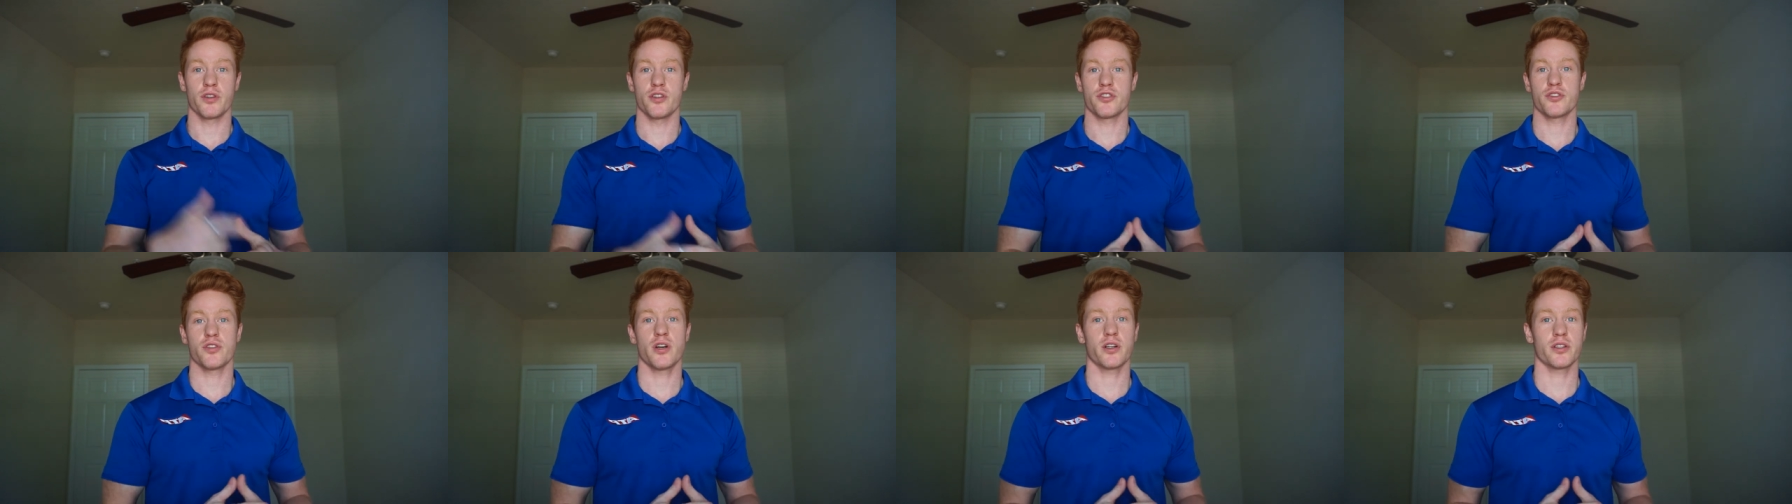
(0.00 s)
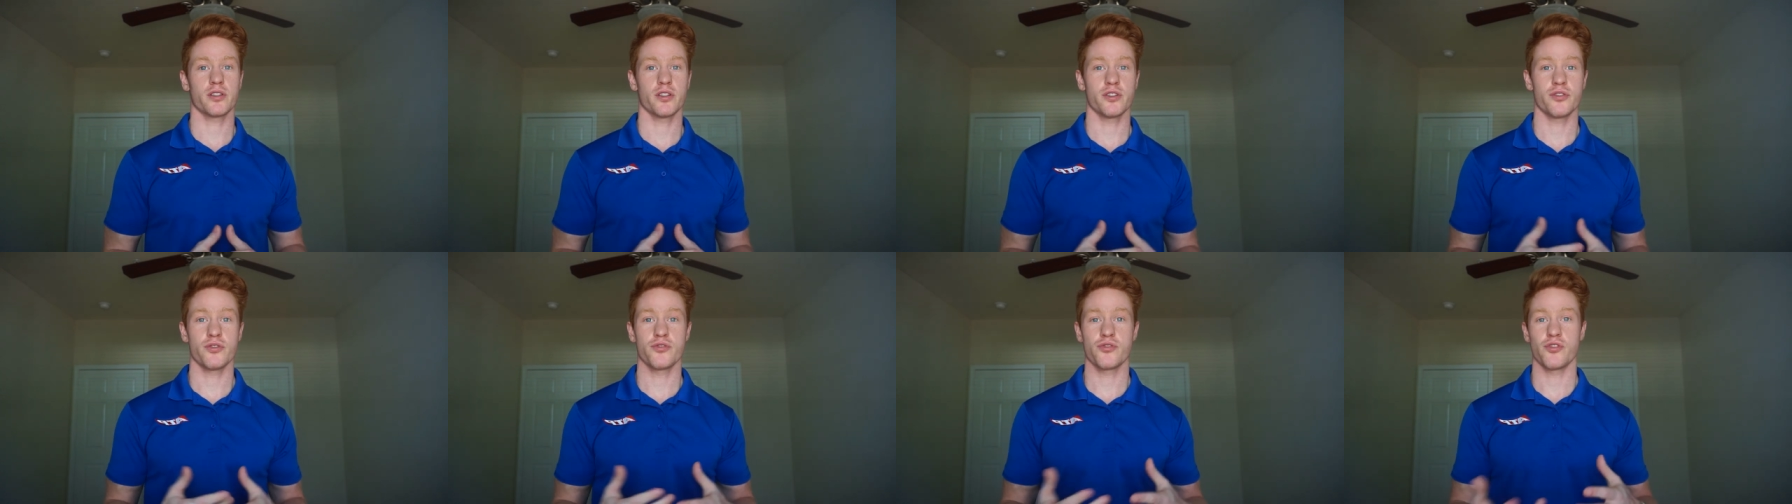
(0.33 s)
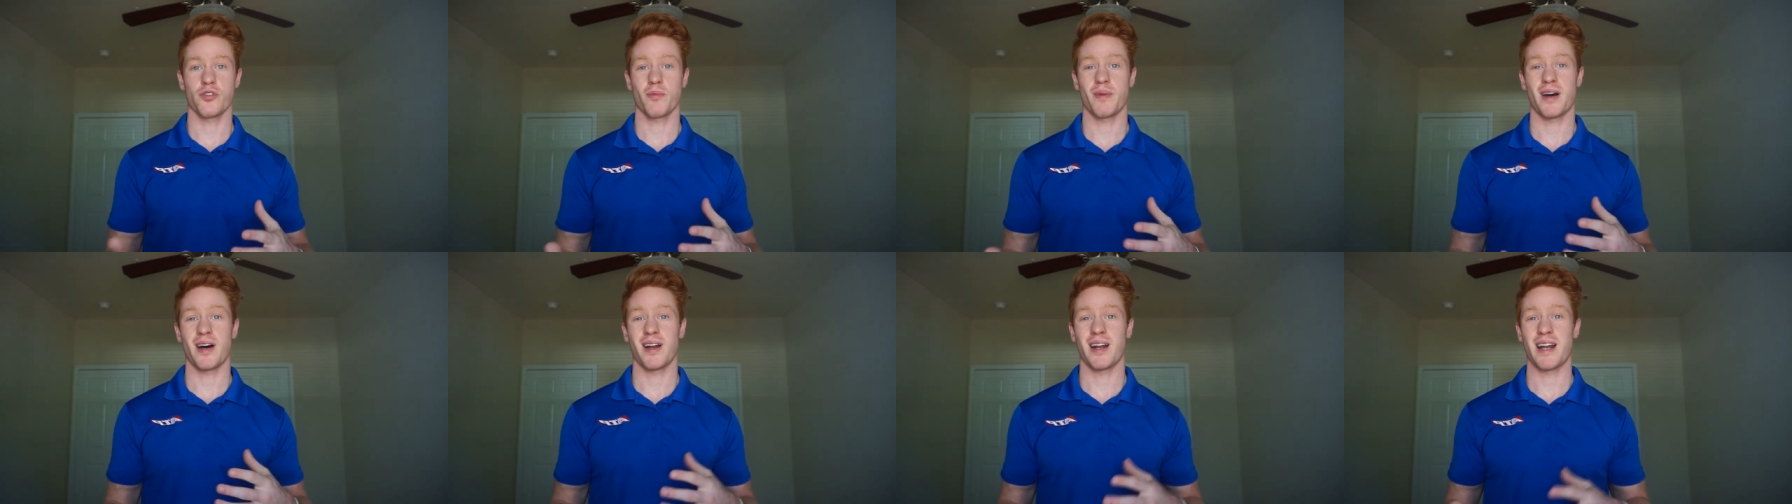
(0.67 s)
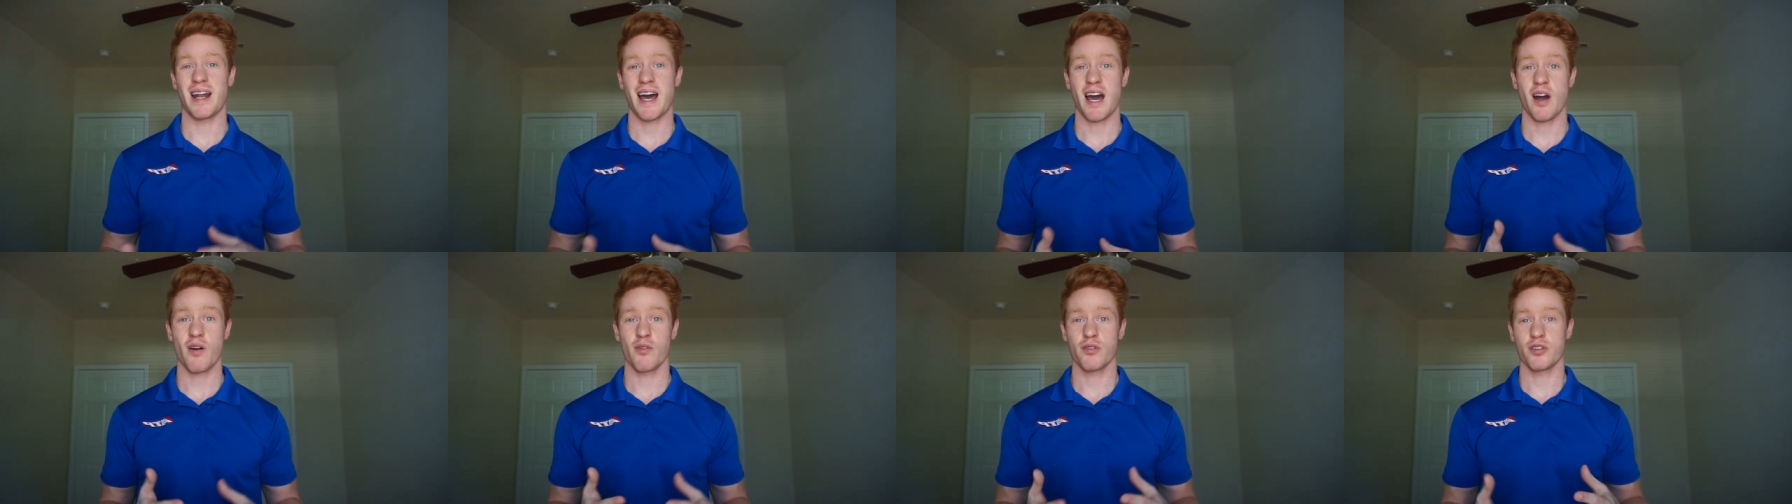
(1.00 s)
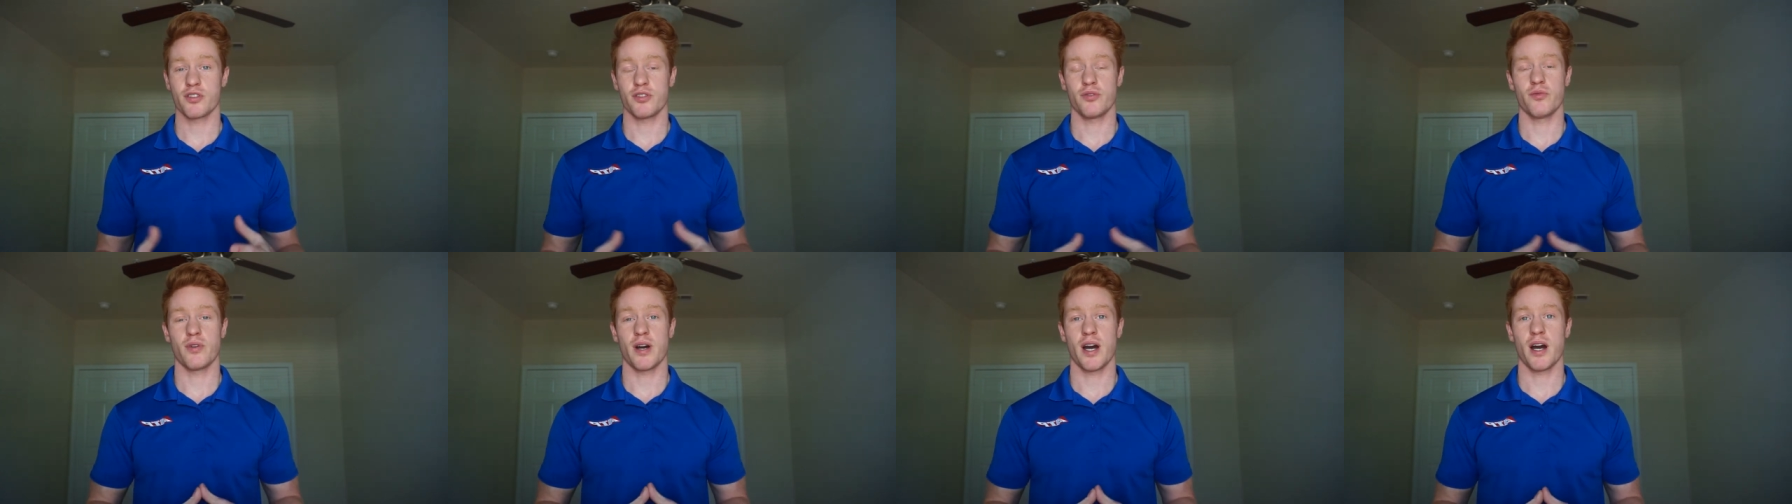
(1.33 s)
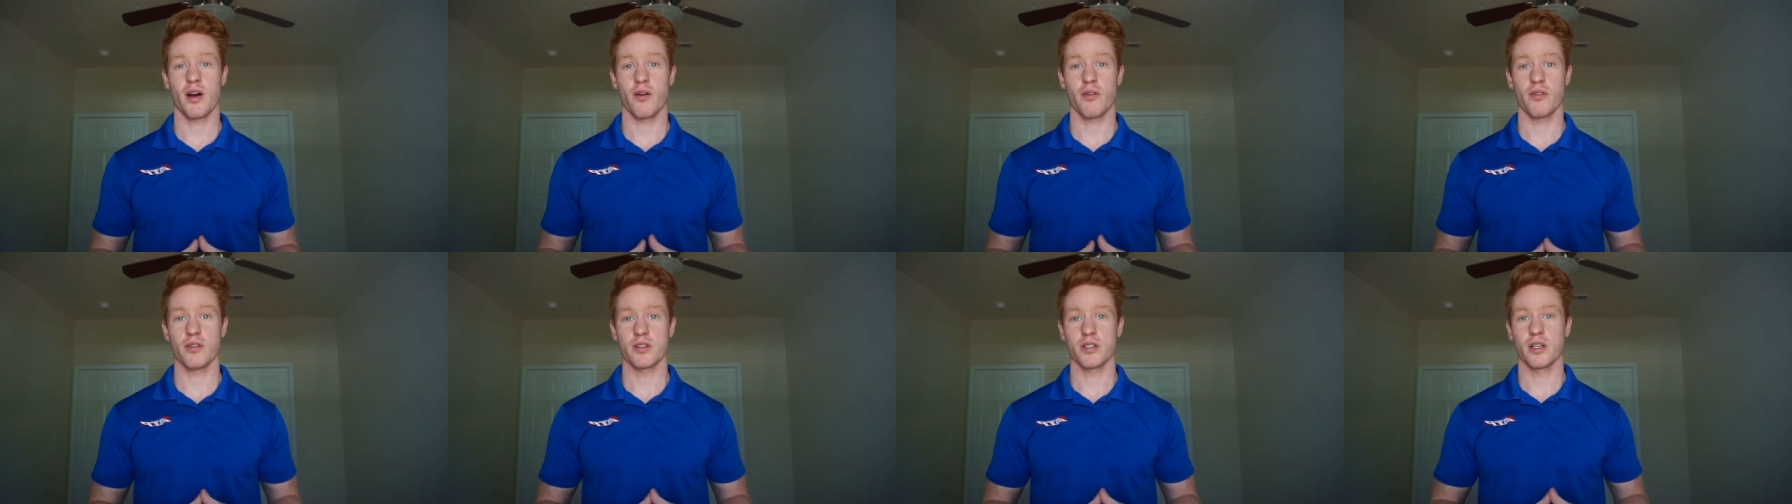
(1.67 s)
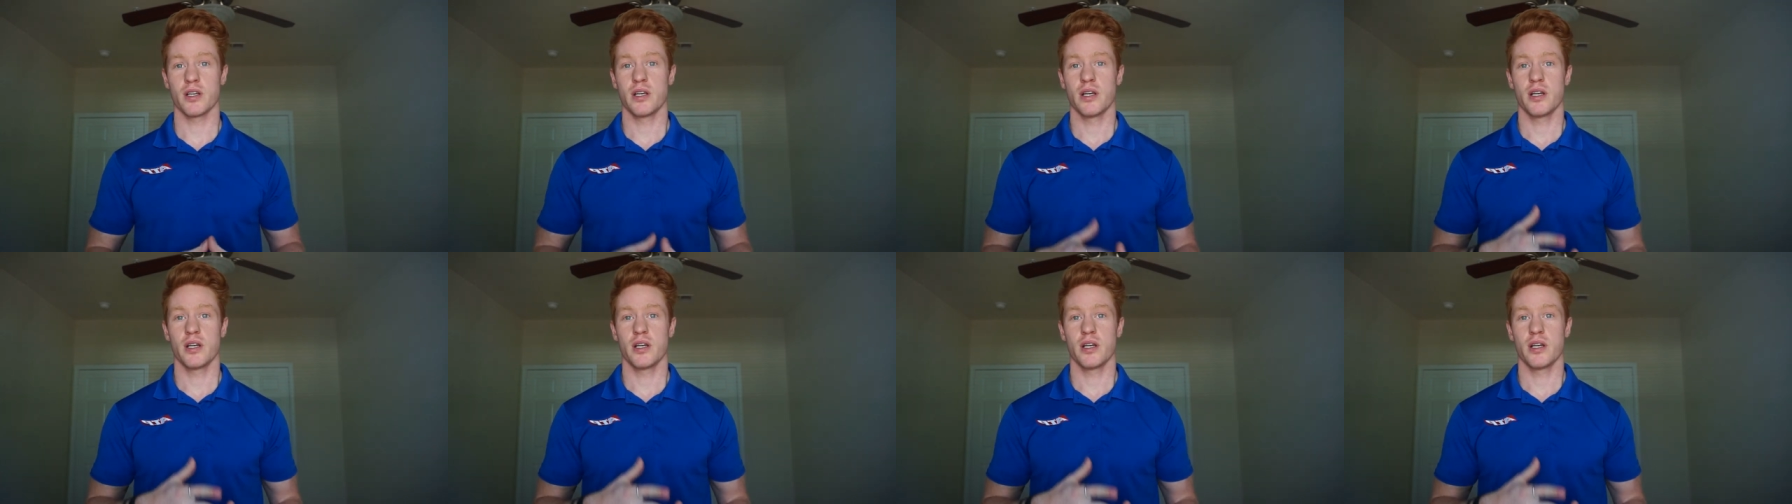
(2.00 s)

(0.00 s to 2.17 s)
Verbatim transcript: instructor, usually about an hour to two hours,